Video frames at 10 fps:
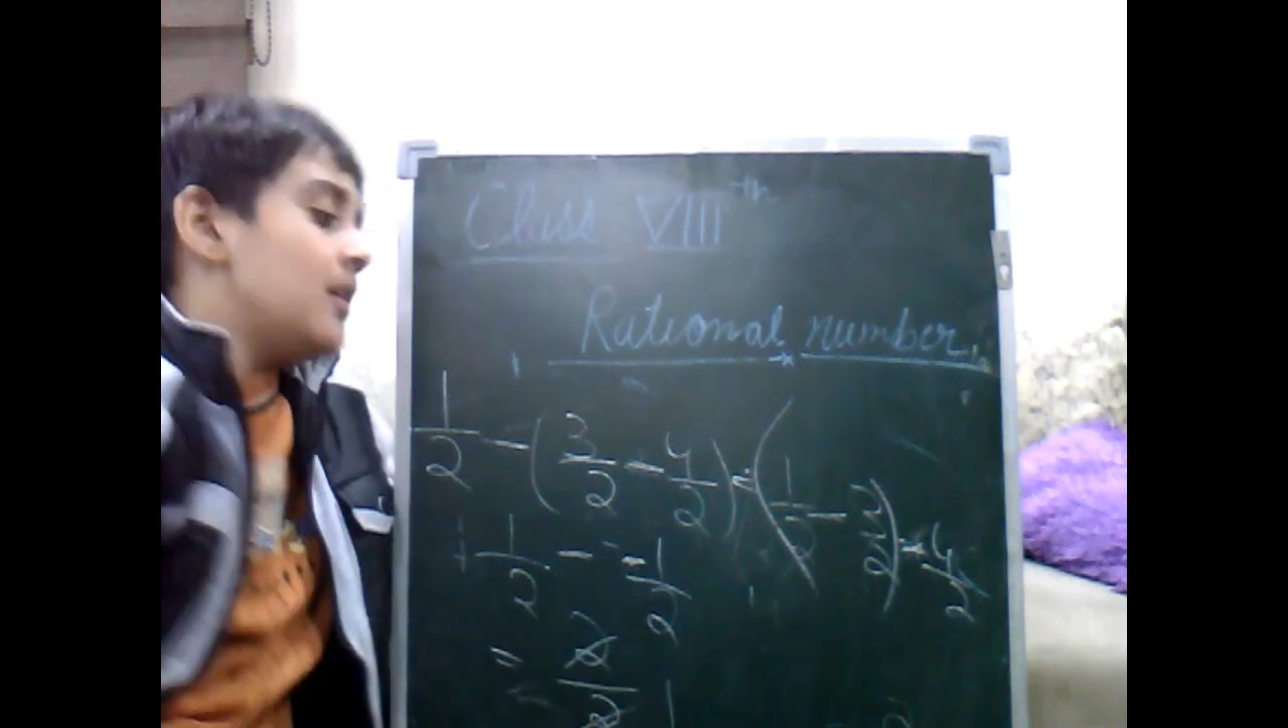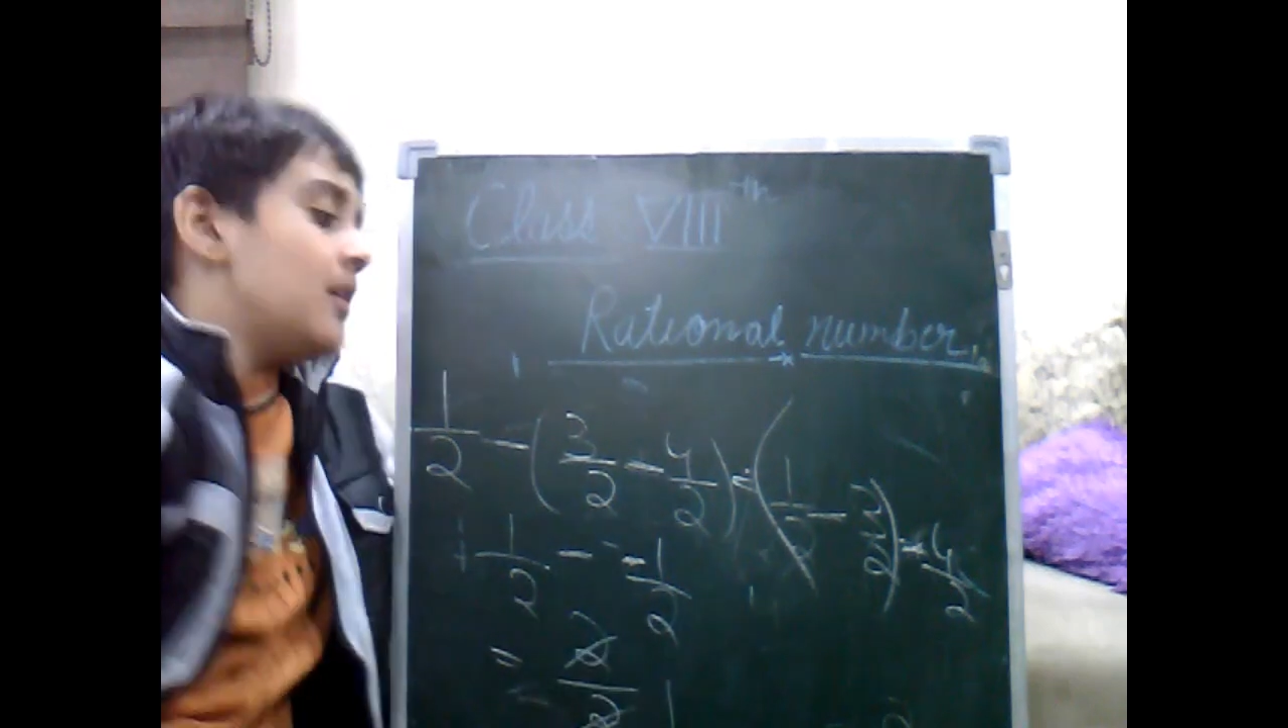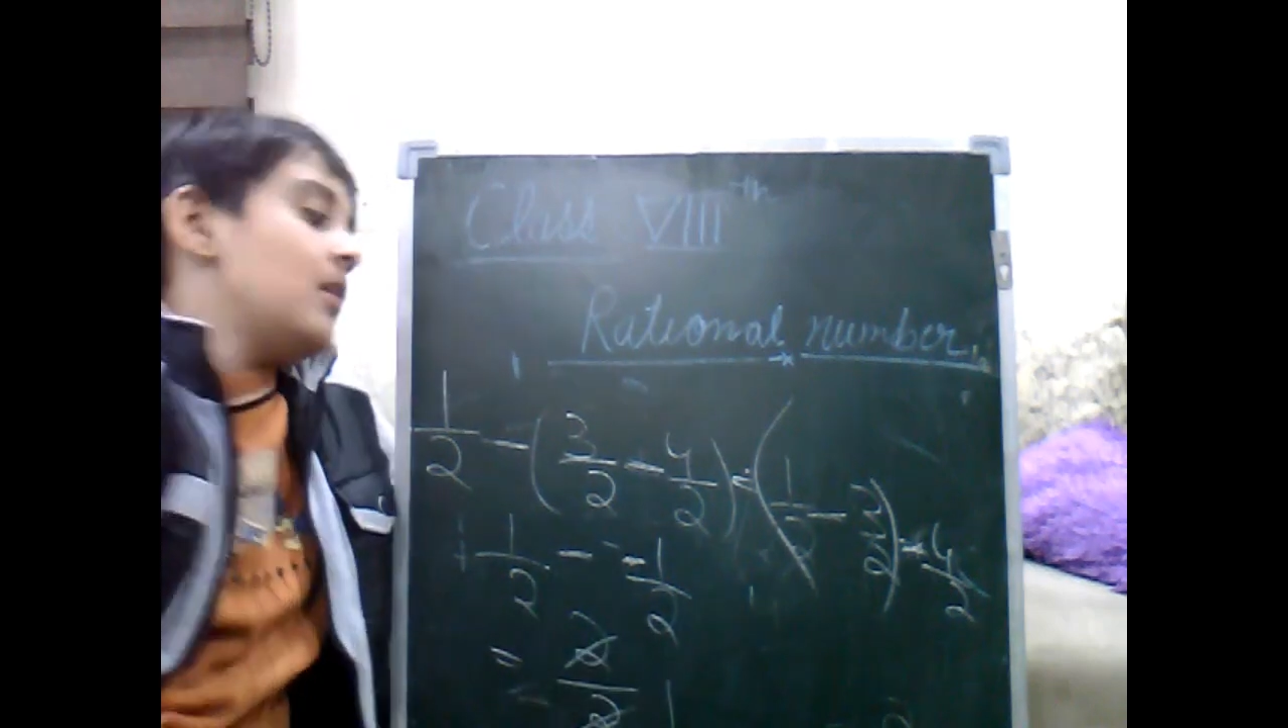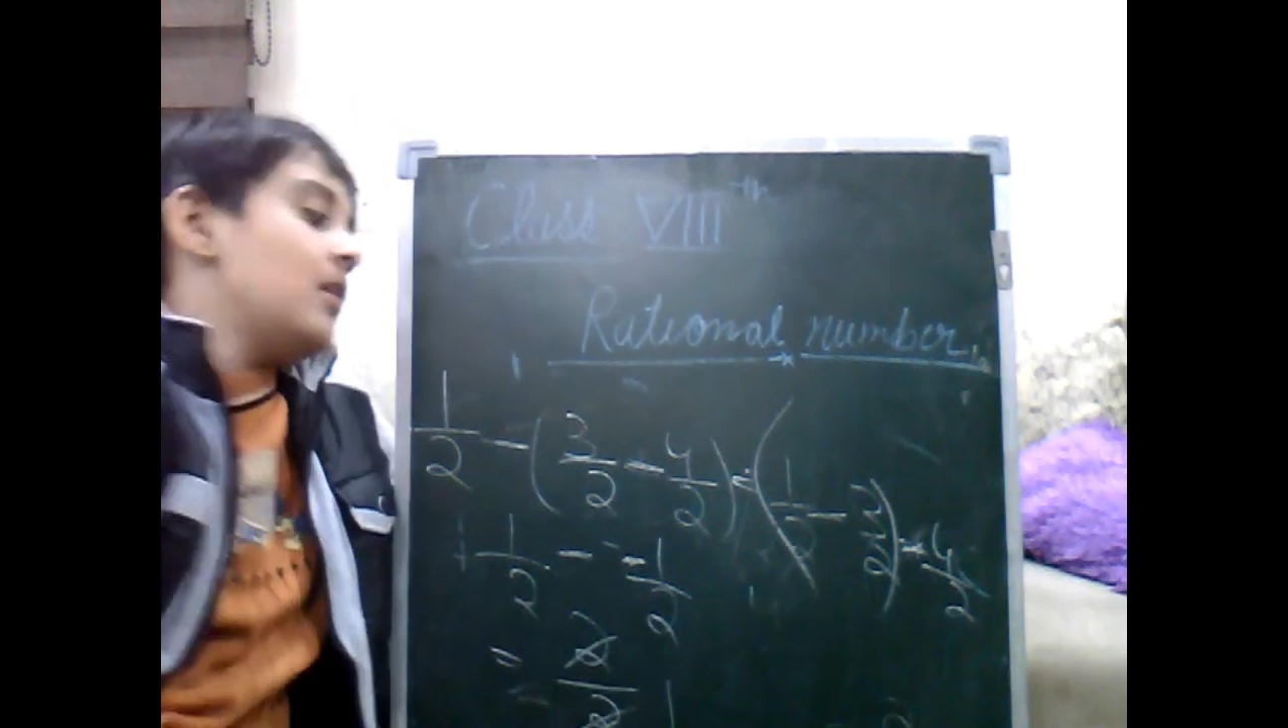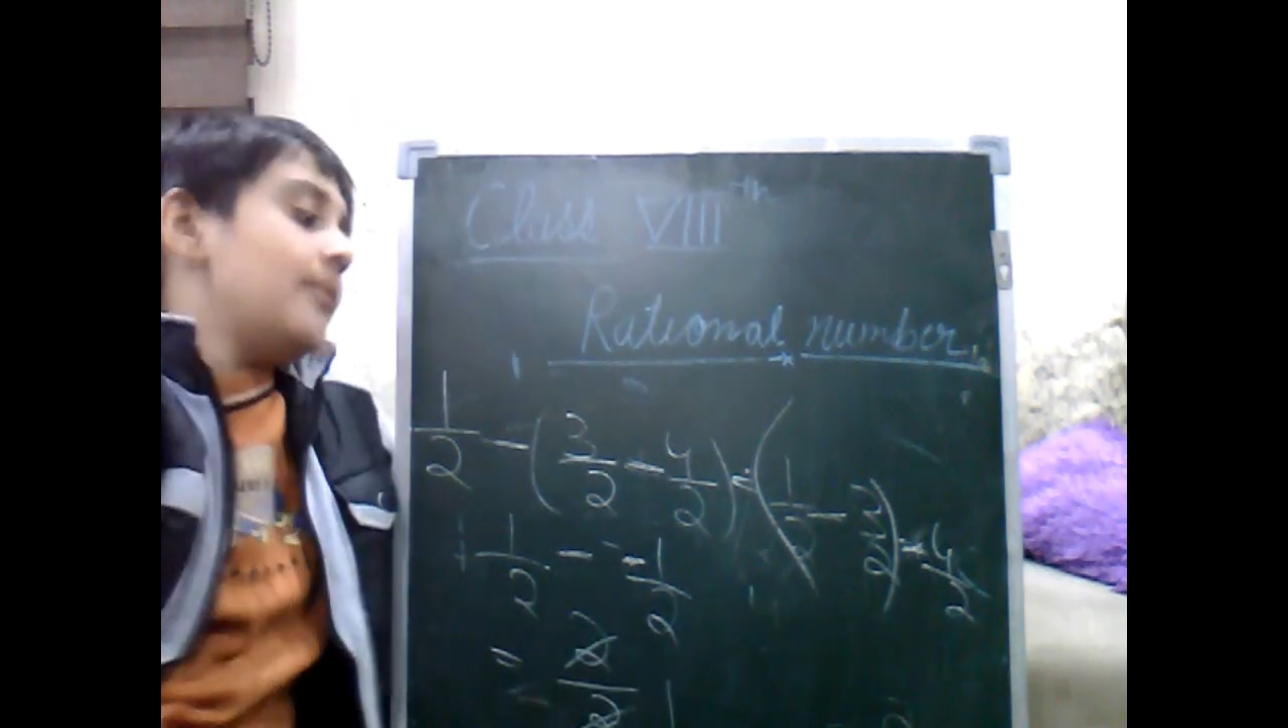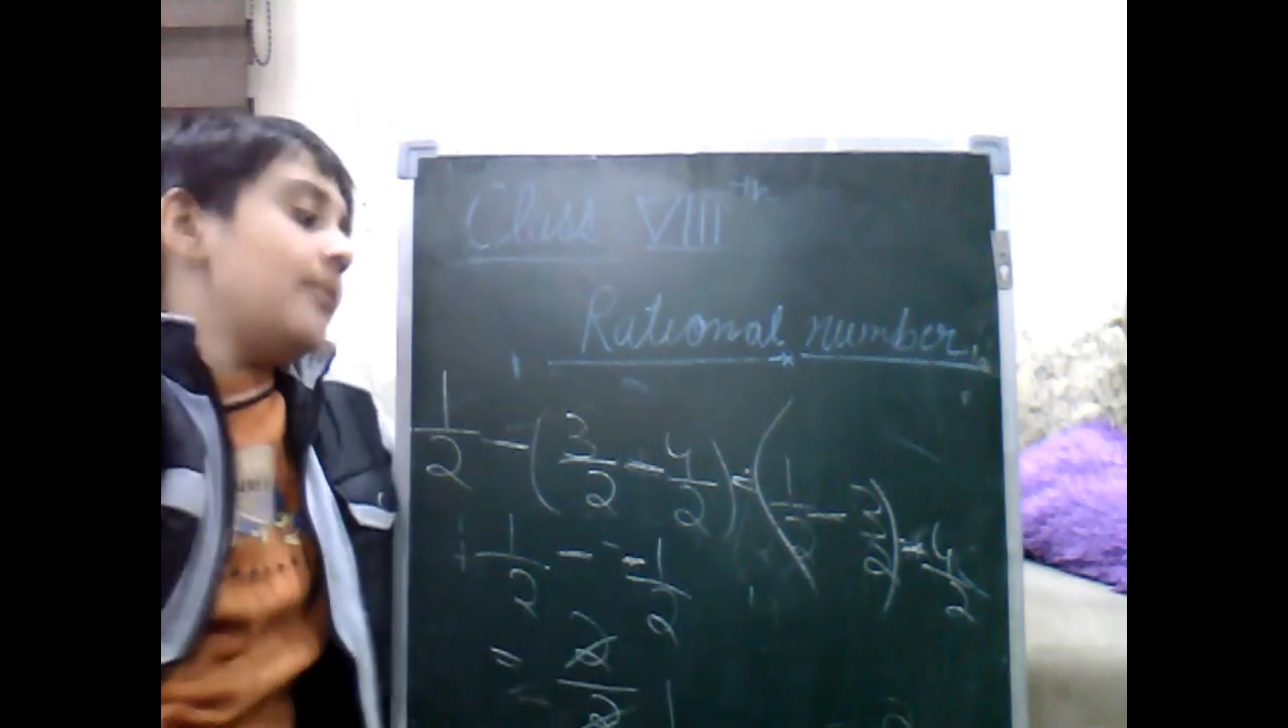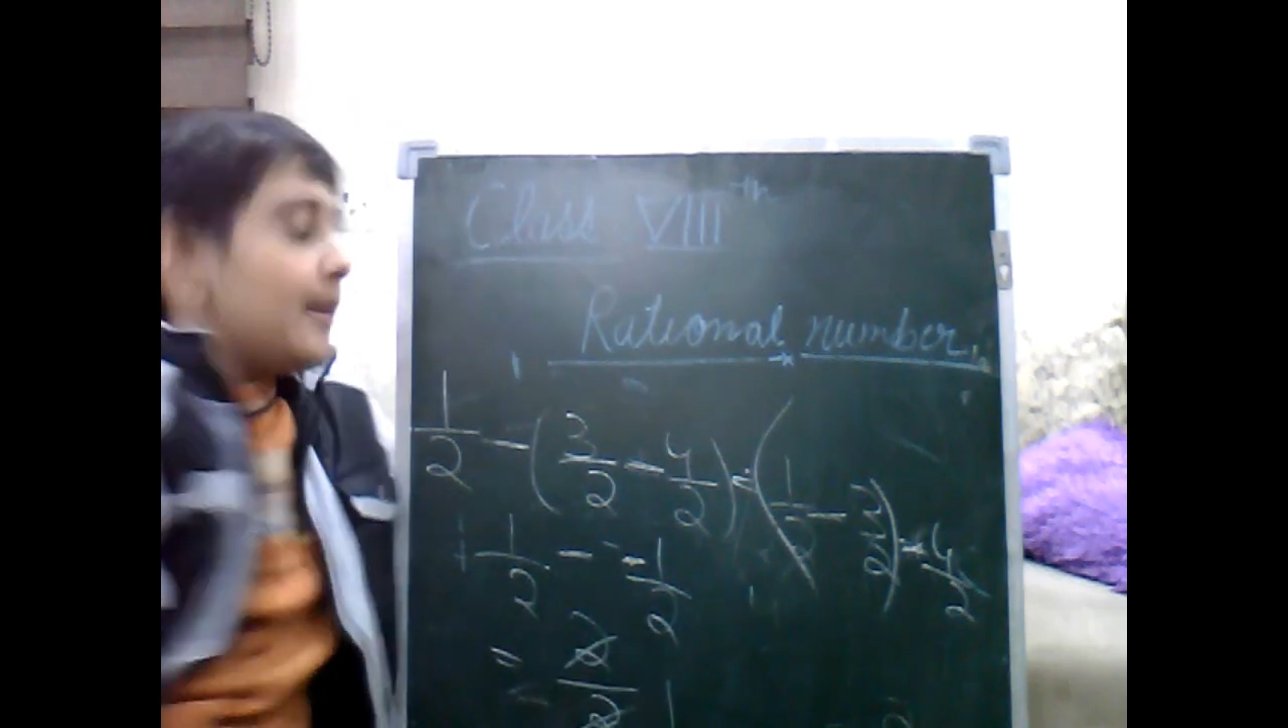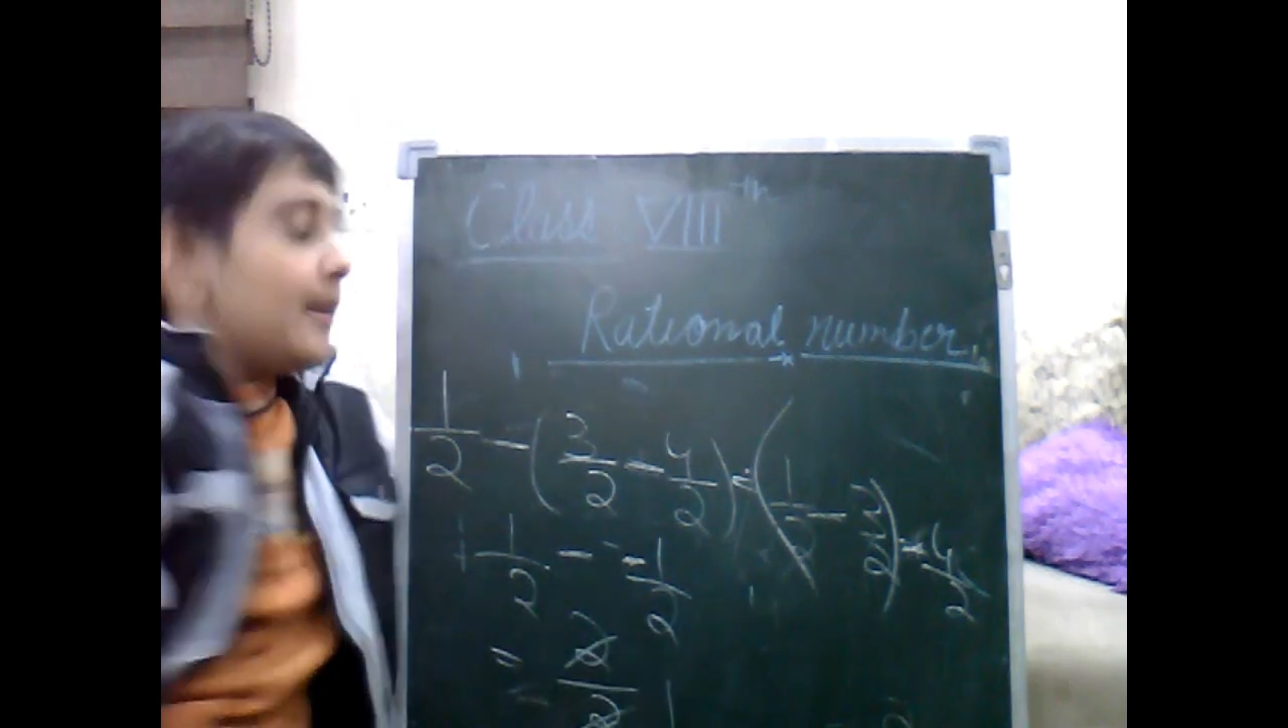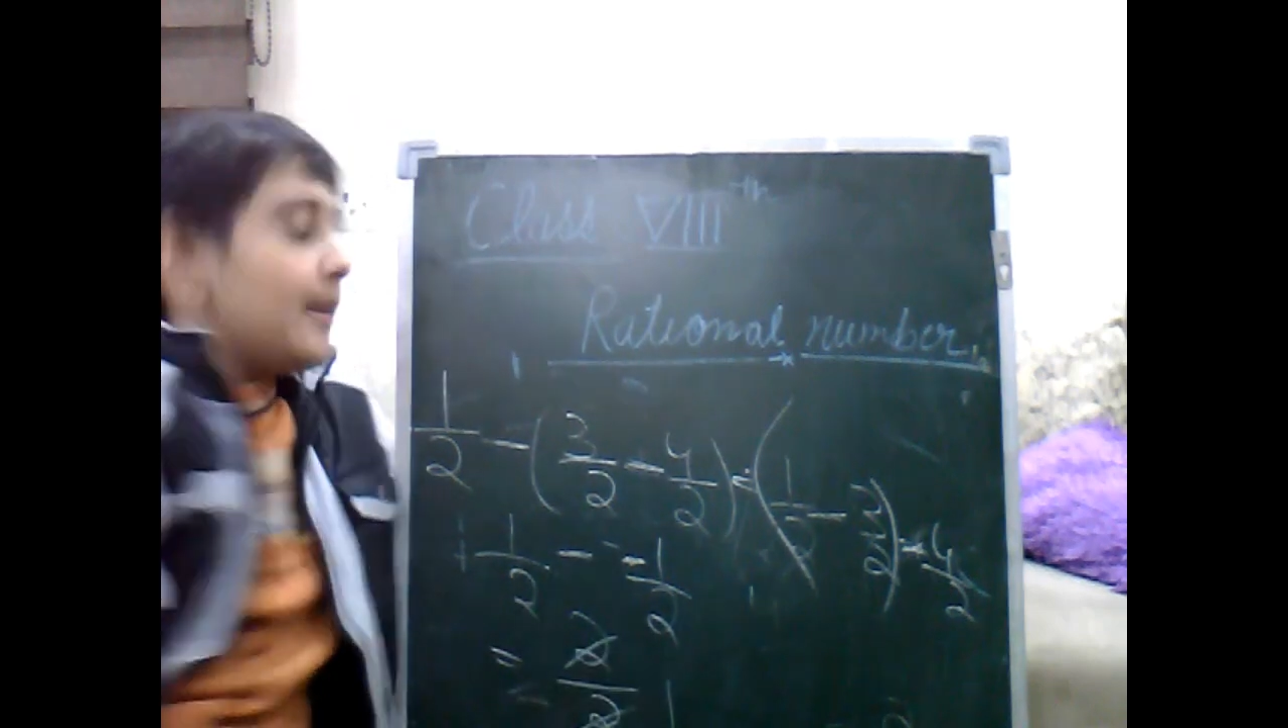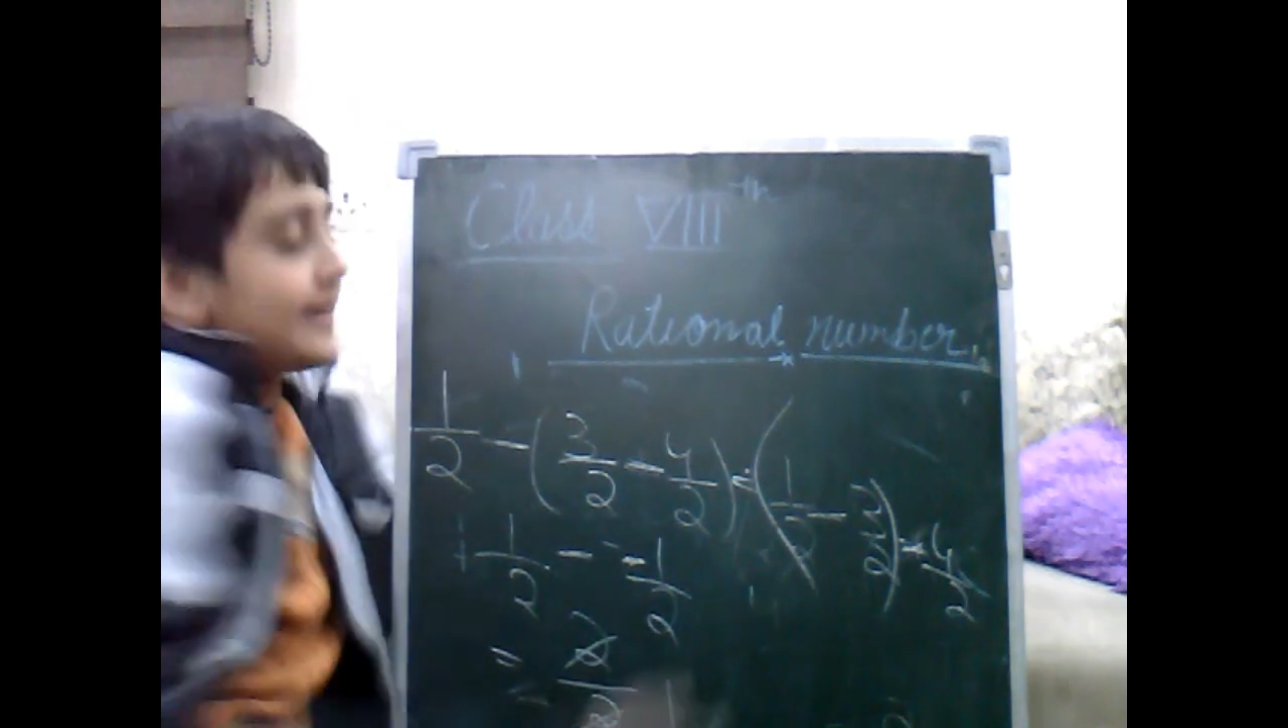Now let's
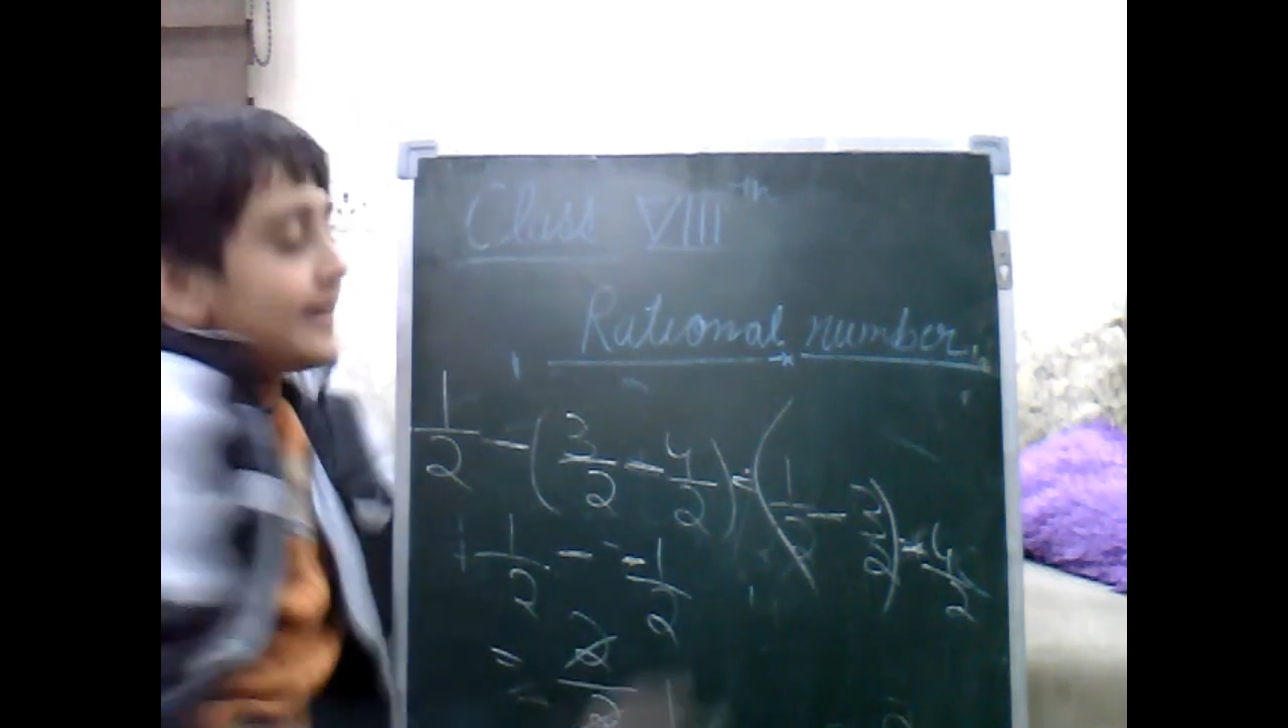see